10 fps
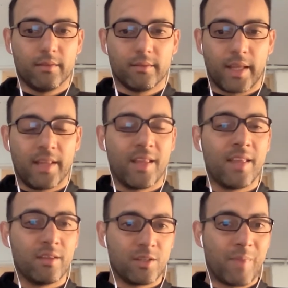in
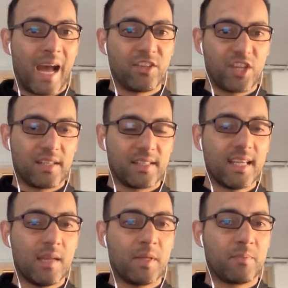the demand gen
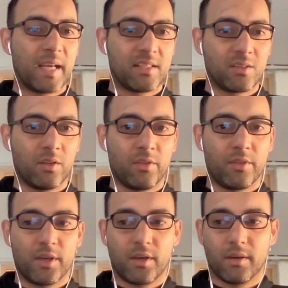team is based on
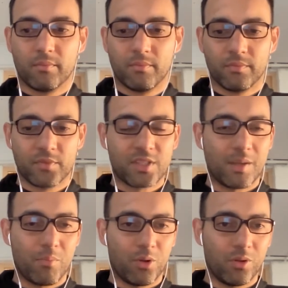the
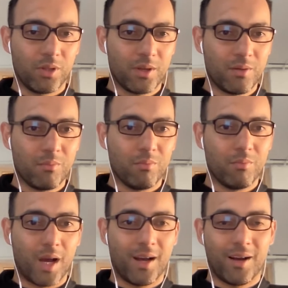simple
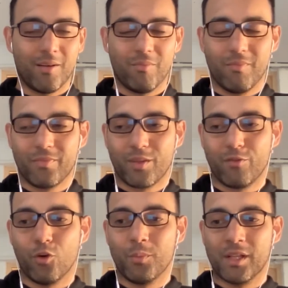
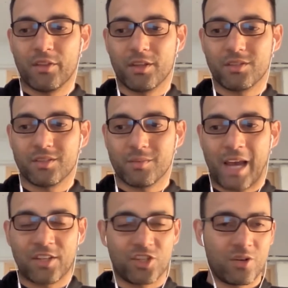formula that
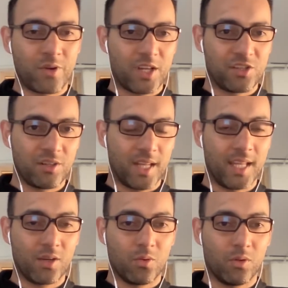demand generation
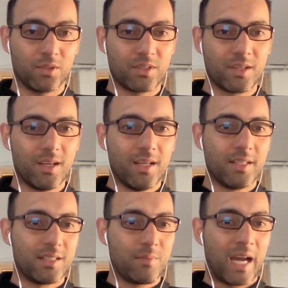equals
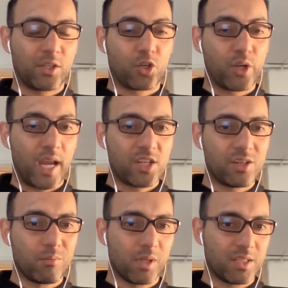demand
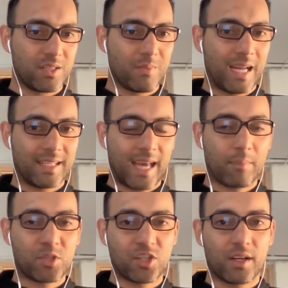creation plus demand
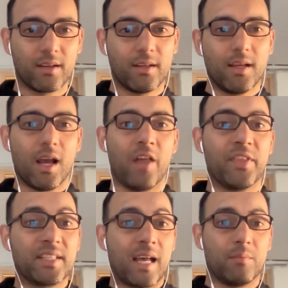capture. And
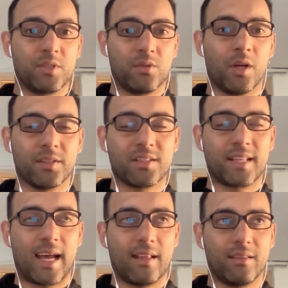this helps you
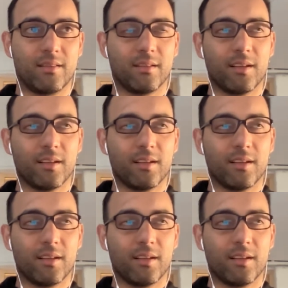understand